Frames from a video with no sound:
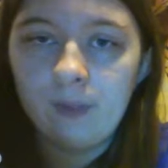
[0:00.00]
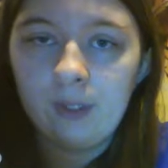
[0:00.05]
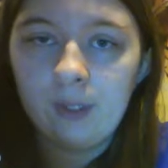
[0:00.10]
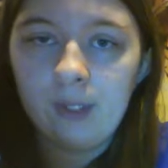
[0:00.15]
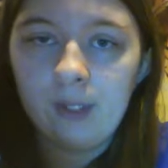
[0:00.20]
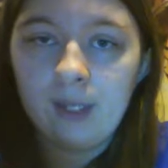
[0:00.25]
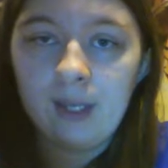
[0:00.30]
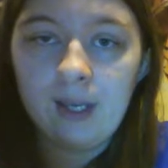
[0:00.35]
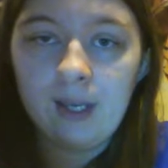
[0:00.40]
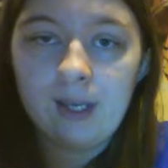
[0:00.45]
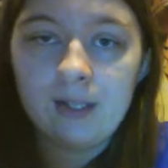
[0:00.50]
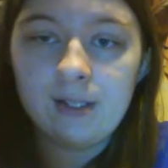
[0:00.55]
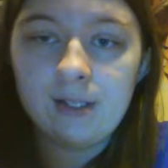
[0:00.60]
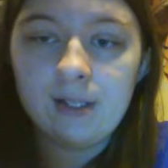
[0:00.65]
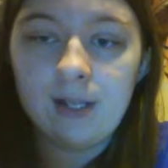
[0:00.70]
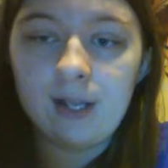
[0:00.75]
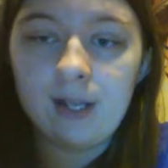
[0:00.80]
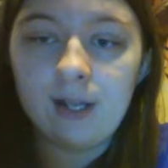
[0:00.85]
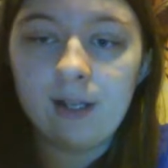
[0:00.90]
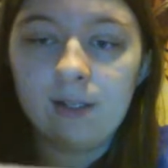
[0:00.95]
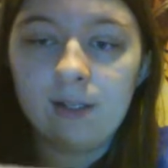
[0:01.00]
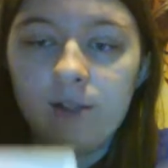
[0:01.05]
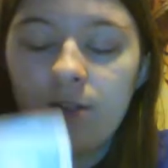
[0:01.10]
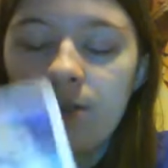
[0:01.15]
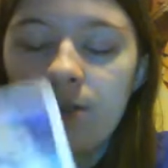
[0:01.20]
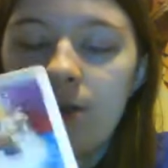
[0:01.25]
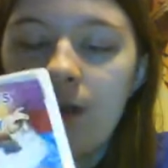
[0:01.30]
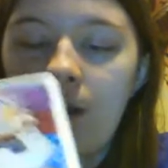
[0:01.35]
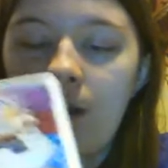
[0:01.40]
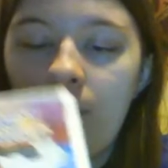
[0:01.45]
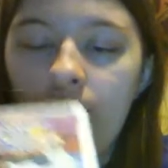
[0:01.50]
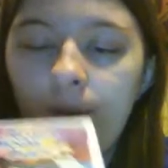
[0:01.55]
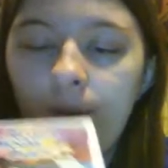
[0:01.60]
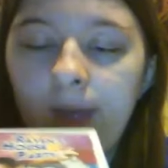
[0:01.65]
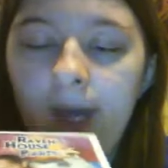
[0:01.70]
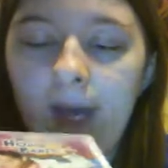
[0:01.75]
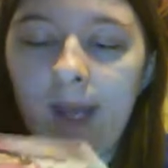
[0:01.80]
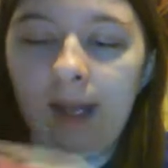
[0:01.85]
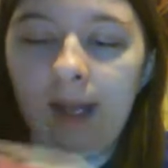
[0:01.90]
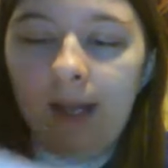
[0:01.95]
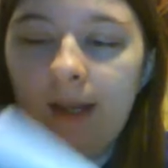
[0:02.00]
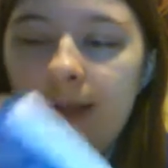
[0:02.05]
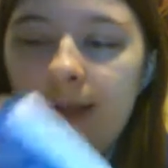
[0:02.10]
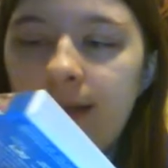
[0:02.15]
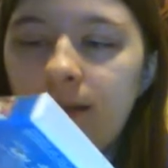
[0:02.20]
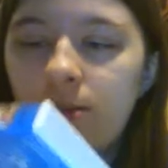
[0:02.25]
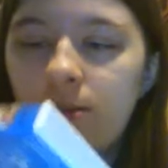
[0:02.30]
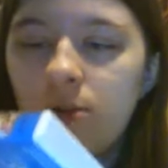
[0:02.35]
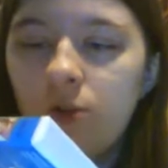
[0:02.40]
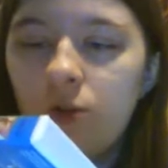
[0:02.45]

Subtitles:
kids that it's okay